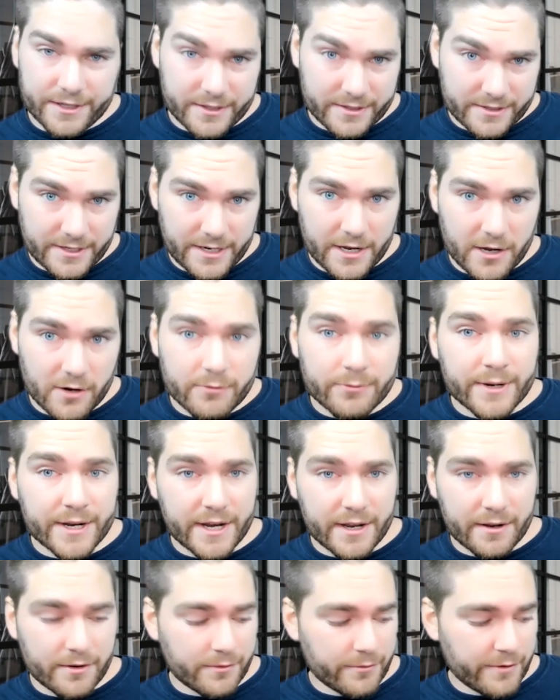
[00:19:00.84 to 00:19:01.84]
like the ceo
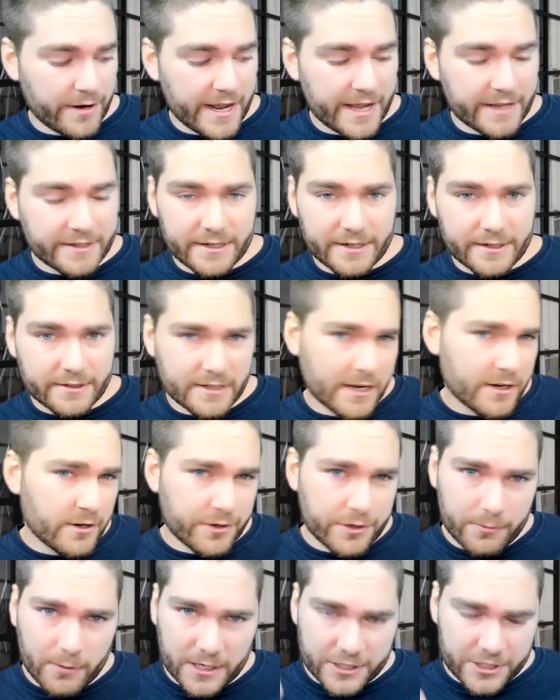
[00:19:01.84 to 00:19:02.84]
reed, reed hastings i know
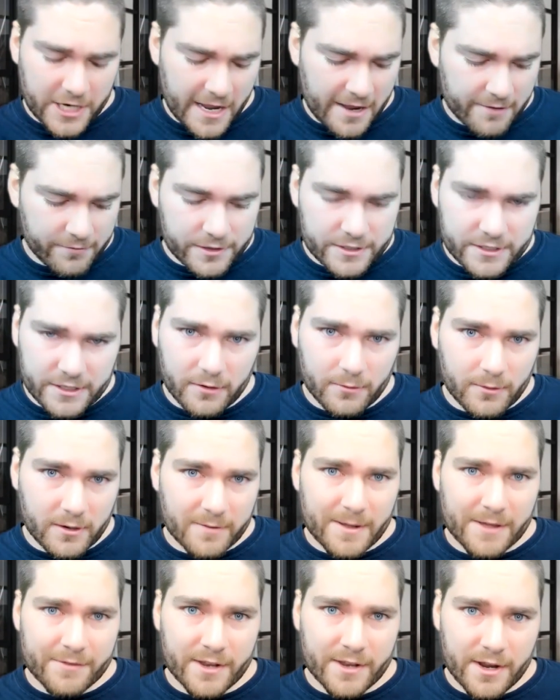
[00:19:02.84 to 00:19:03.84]
you watch every single one
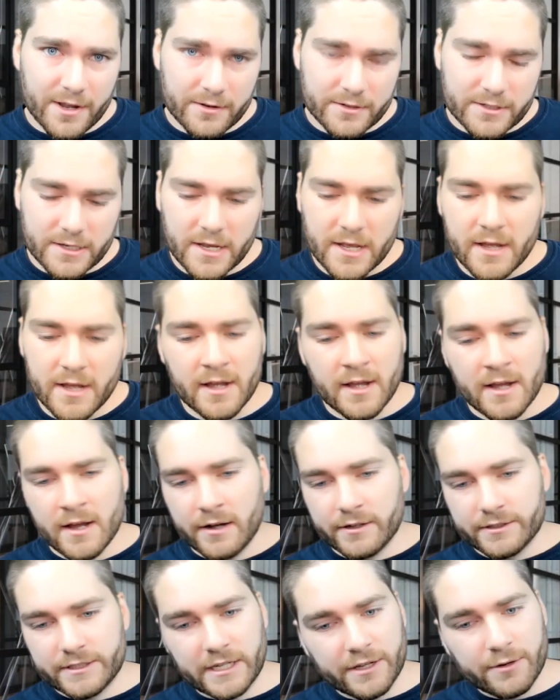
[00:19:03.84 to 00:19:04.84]
of my videos
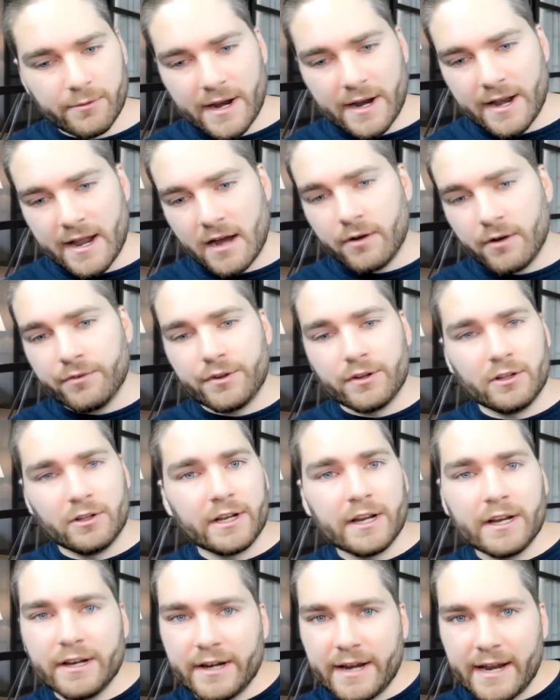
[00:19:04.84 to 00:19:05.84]
i'll tell you right now if you're
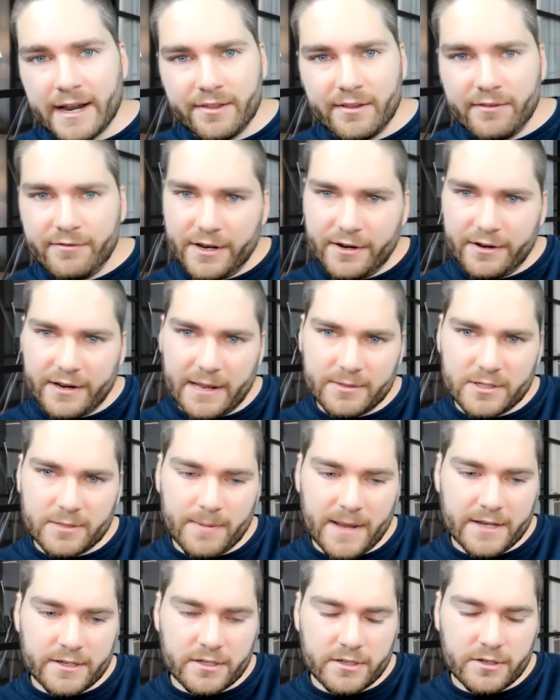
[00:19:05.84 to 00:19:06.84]
looking to get in the video game
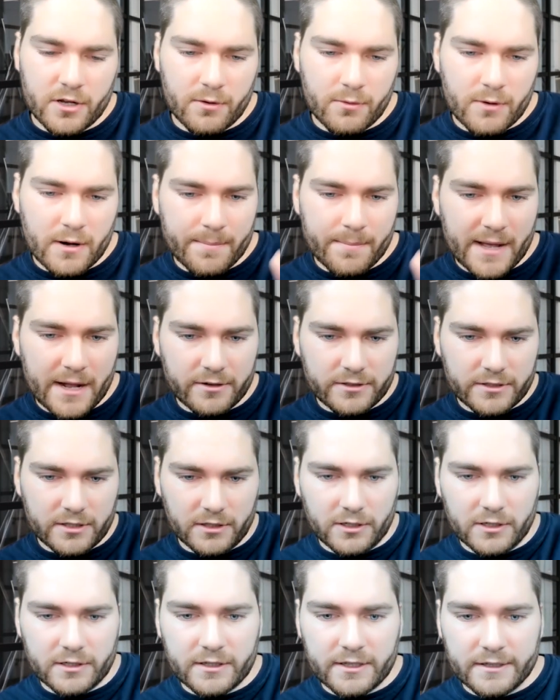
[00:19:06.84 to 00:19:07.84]
space nowhere better to
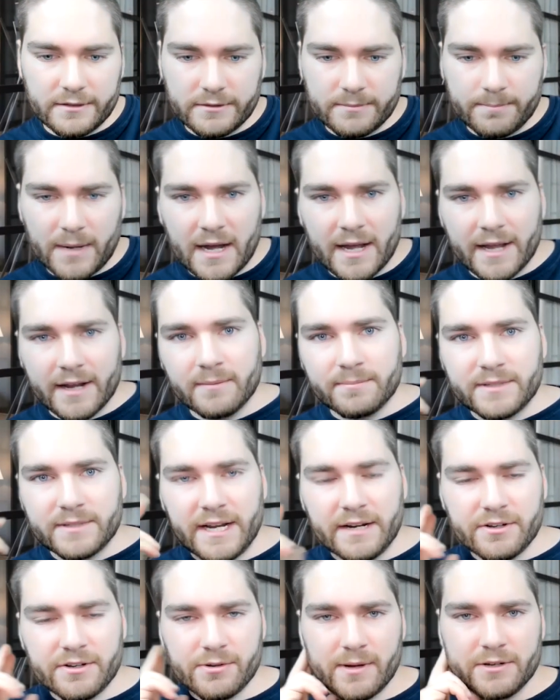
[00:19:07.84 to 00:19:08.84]
look than buying up
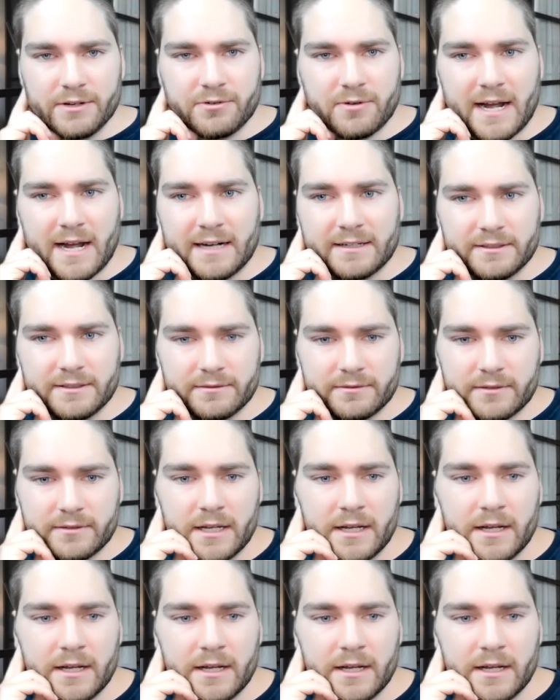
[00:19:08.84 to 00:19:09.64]
take two interactive